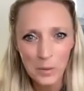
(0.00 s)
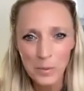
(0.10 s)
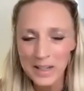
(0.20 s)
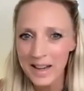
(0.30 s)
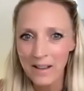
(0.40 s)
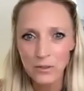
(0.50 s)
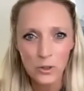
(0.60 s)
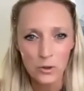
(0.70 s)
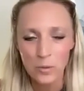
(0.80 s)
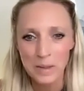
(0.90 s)
We didn't have
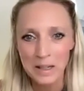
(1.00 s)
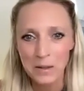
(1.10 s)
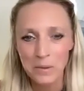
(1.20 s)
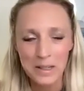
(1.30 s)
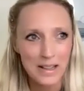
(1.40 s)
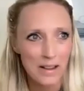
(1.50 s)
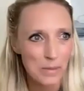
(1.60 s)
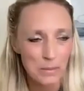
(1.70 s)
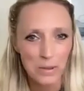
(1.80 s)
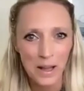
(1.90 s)
social media, we didn't have
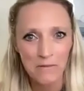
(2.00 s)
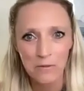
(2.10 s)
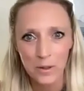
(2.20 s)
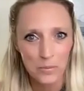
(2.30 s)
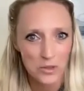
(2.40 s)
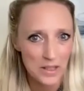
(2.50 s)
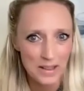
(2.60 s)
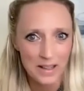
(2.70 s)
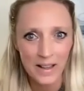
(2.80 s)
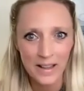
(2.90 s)
big platforms,
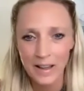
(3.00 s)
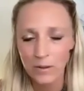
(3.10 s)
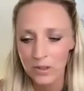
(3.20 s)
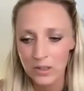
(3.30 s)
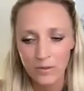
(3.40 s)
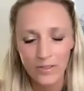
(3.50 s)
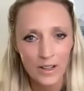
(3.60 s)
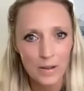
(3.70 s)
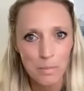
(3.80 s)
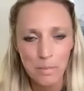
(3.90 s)
anything like that. It was still
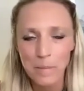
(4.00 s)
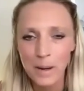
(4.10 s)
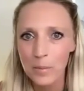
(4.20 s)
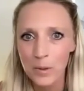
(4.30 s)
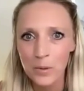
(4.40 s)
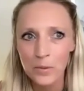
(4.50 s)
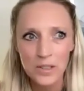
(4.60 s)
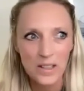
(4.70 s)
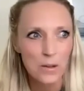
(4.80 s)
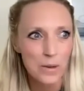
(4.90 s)
very bare bones.
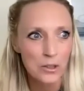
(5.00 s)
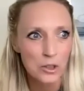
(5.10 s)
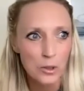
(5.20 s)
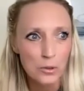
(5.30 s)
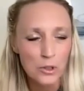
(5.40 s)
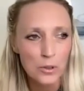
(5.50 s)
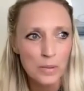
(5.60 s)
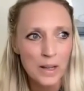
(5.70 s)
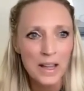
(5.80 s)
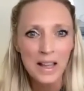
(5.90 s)
I think we had
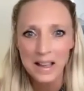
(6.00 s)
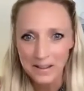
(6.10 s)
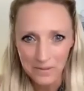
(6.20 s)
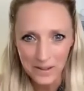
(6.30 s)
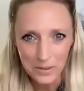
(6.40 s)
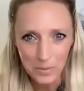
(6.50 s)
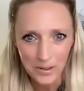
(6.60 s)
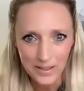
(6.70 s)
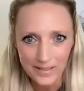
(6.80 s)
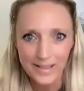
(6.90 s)
YouTube and
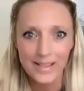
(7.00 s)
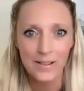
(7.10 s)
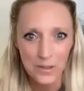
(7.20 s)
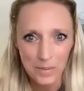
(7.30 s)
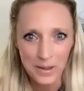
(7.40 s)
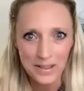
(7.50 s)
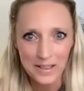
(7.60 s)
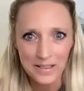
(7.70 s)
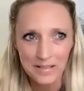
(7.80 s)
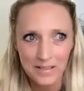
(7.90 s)
Facebook, and that was about
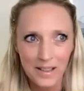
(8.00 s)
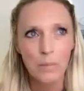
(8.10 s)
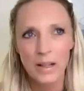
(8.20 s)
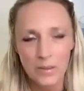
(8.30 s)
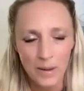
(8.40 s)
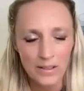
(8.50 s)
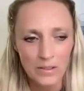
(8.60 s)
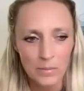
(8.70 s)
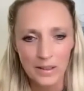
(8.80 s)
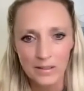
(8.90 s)
it, and
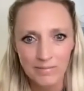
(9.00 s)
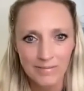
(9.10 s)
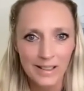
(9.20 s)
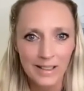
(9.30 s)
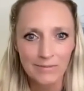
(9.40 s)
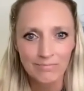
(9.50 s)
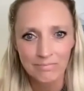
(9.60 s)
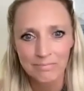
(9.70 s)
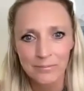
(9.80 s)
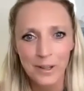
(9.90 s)
MySpace, but you know,
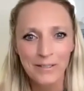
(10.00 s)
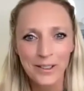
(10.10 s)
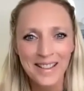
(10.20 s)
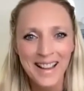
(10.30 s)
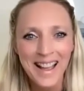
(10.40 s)
whatever.